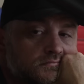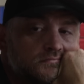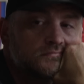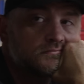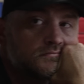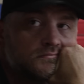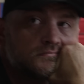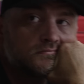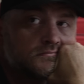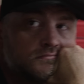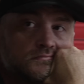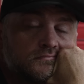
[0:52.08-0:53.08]

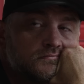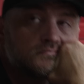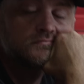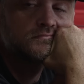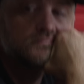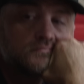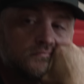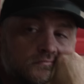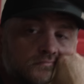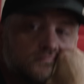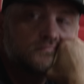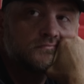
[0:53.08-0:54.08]
if it wasn't listed, it
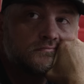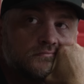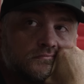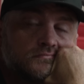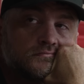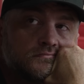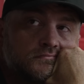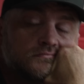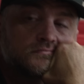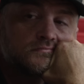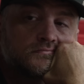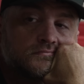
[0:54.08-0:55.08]
has to remain in stock.